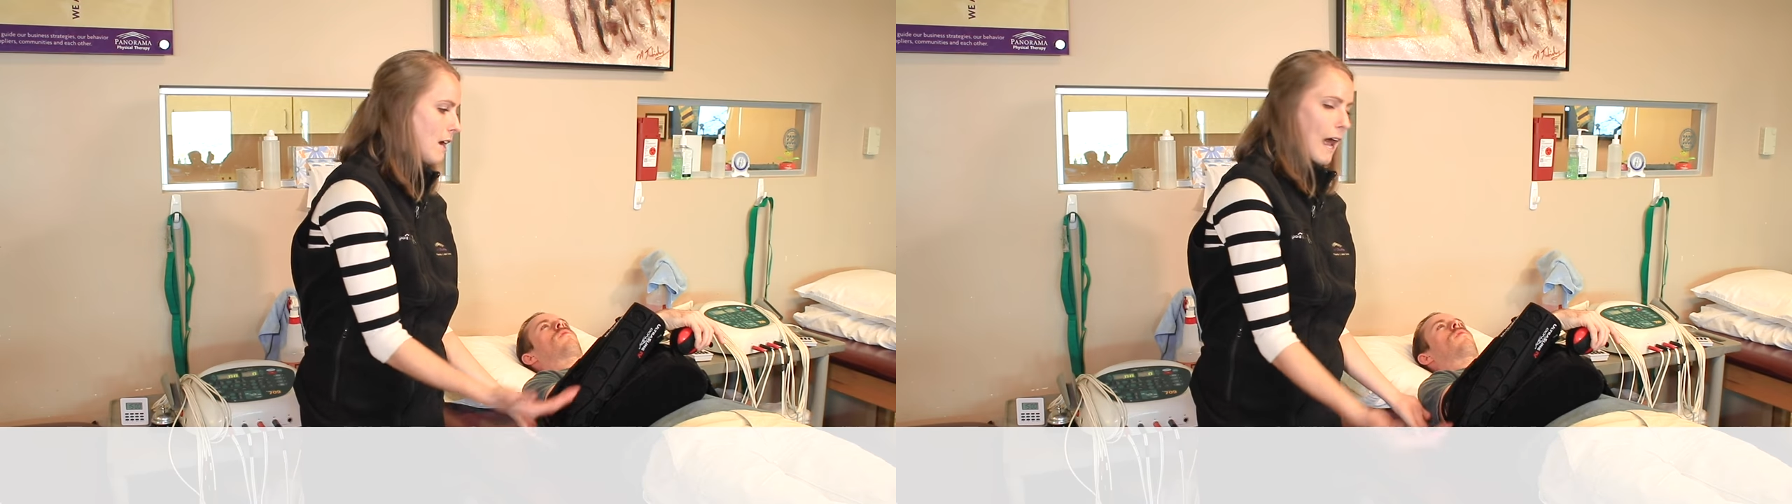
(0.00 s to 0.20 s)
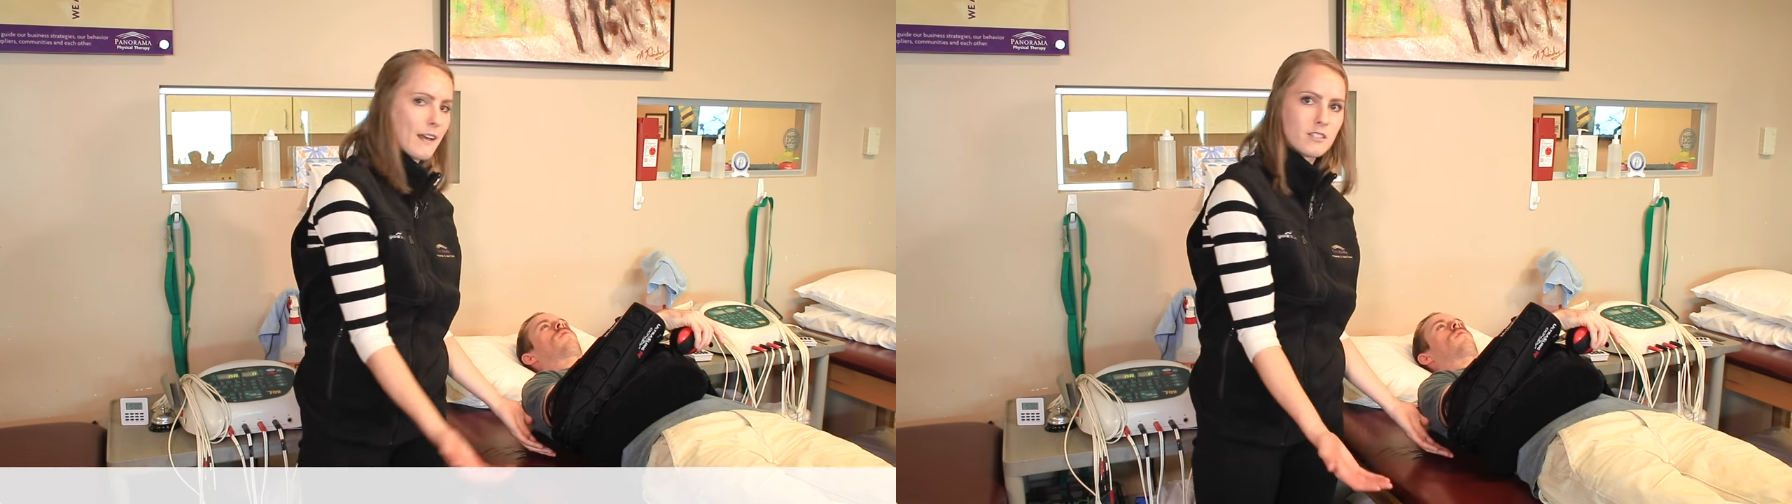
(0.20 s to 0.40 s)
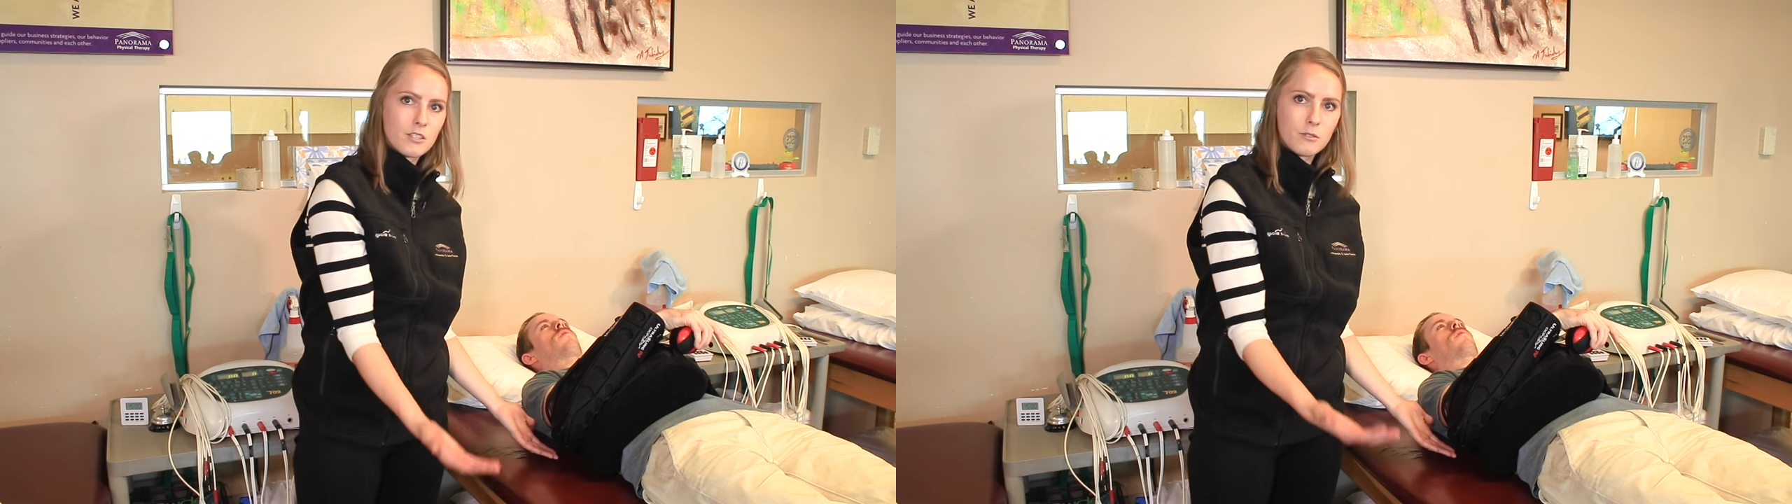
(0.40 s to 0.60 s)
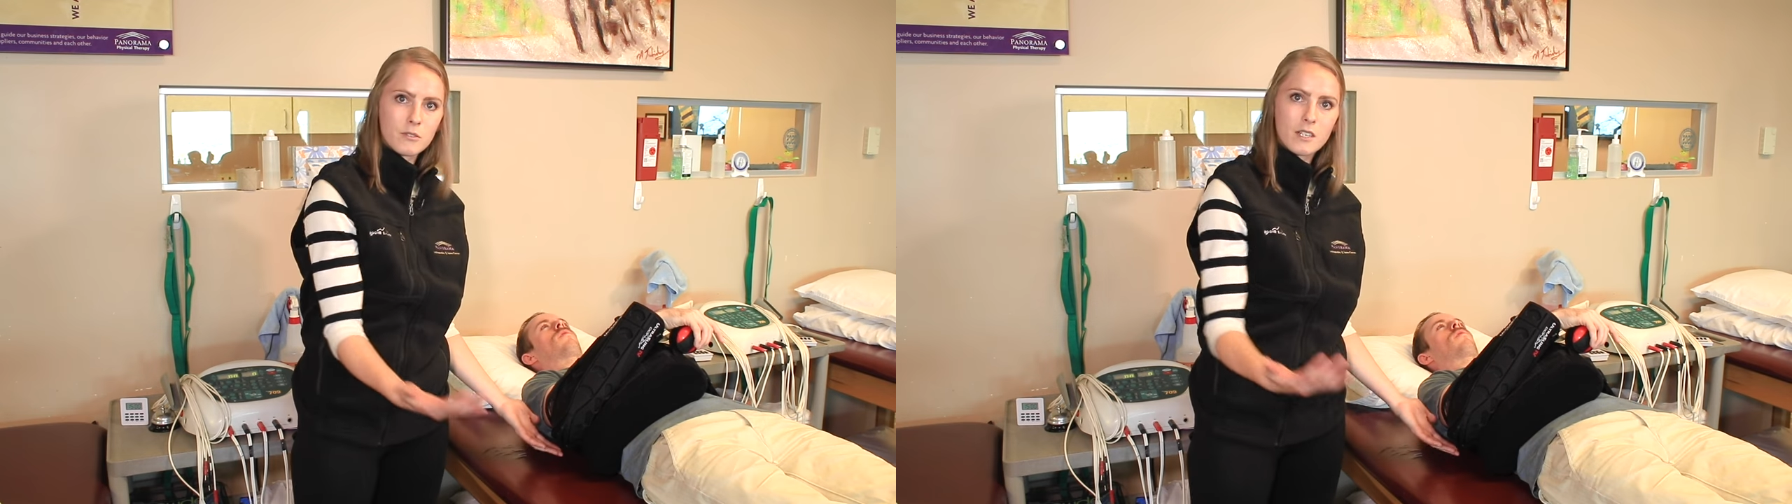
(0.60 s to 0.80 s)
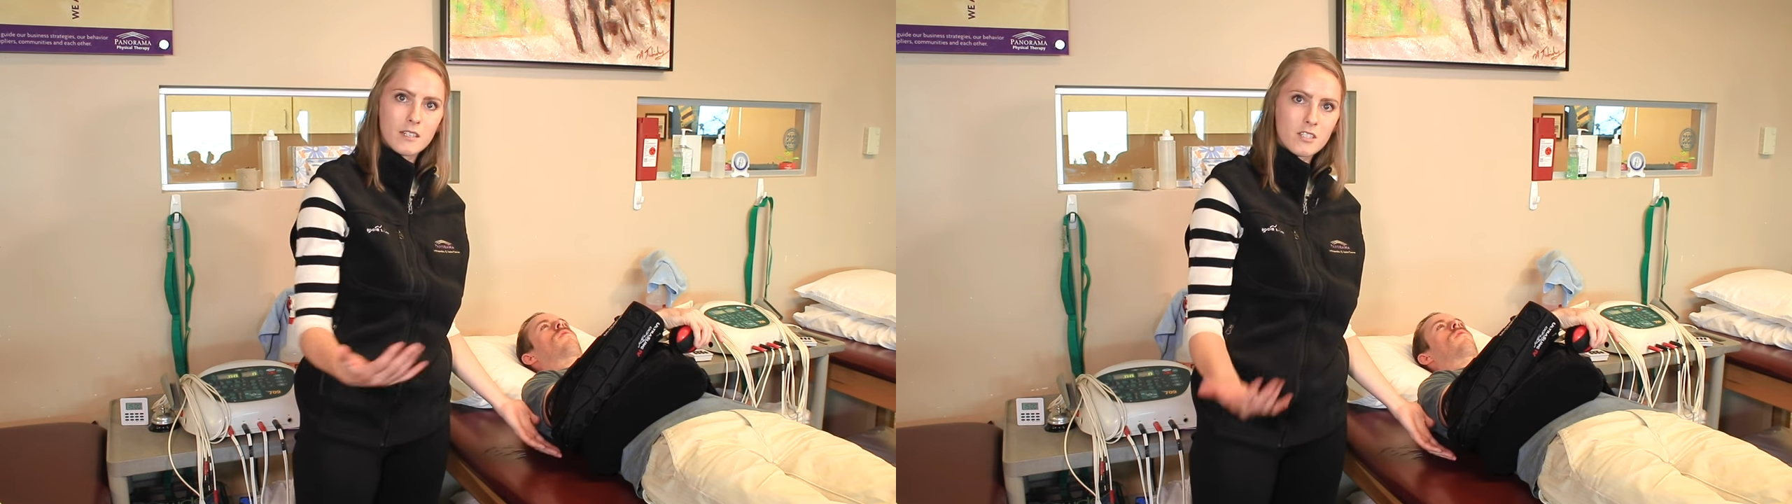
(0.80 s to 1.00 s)
as
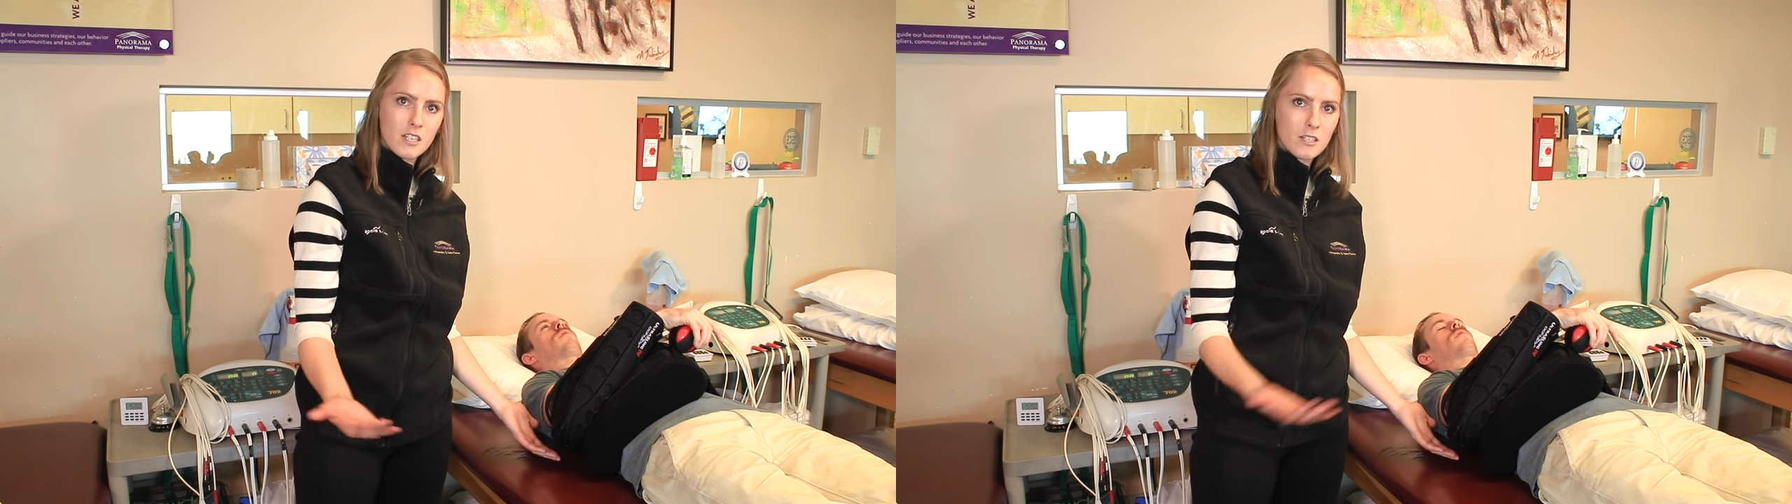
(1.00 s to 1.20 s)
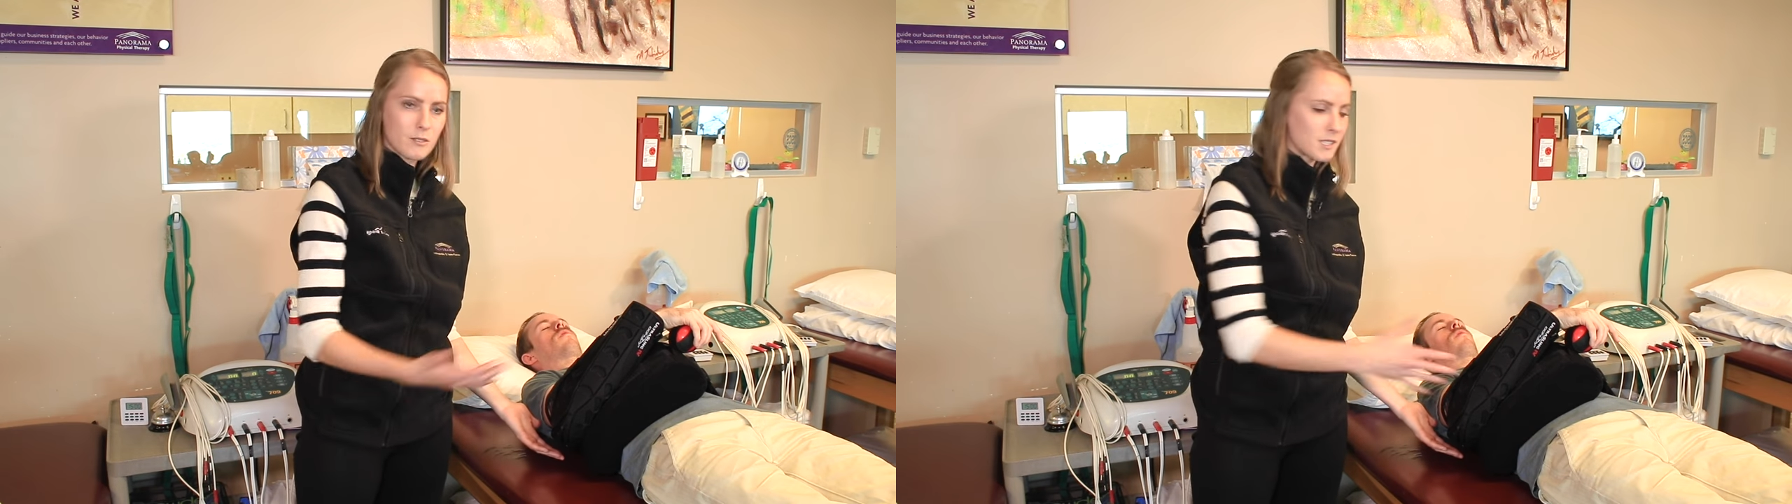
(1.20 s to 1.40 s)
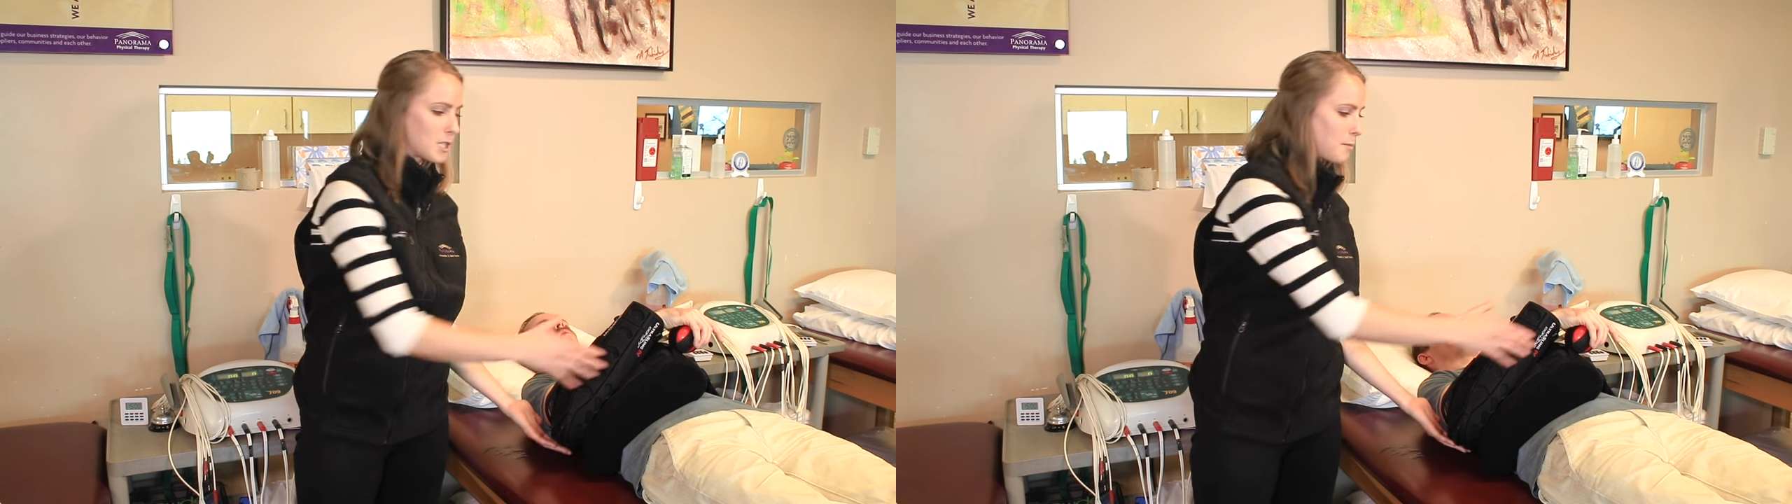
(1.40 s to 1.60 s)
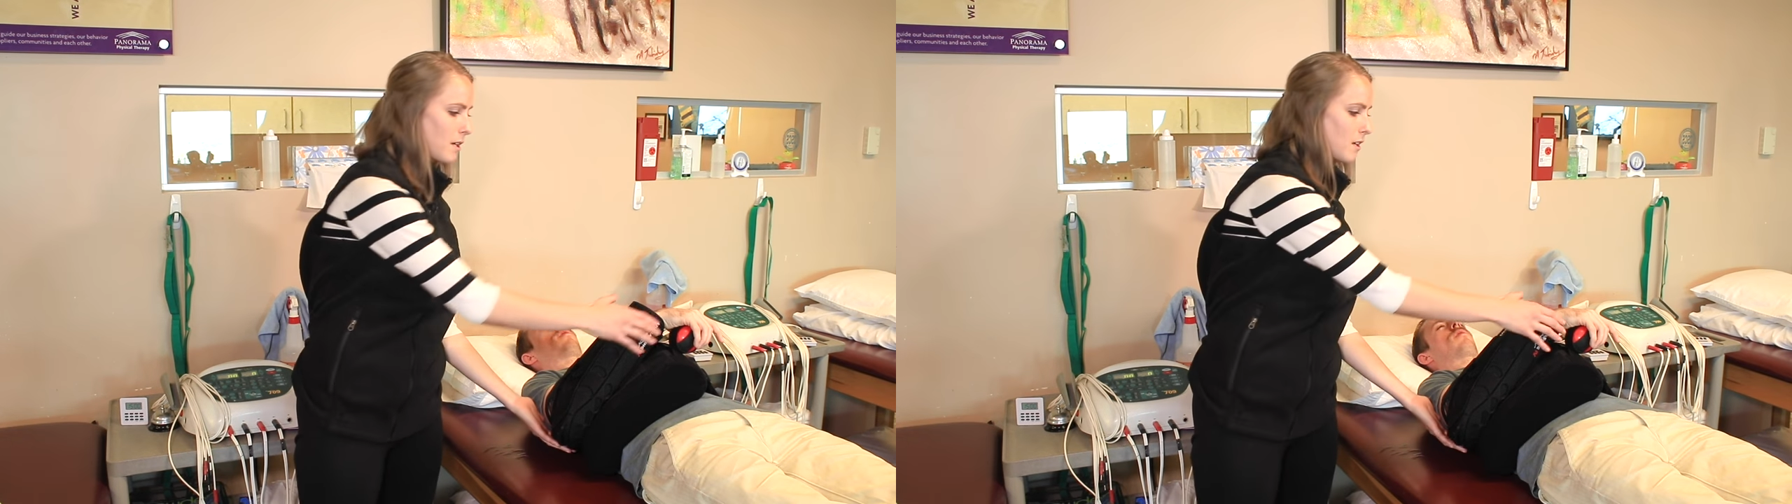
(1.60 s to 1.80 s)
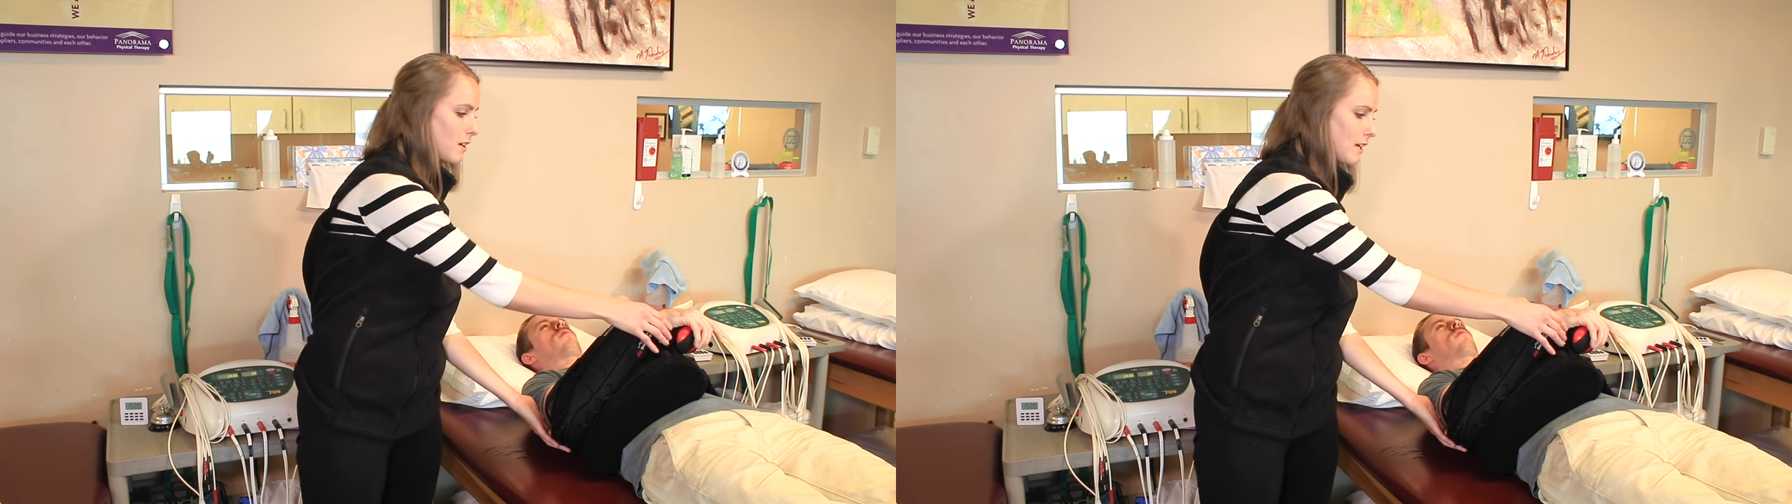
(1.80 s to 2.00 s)
you continue sleeping,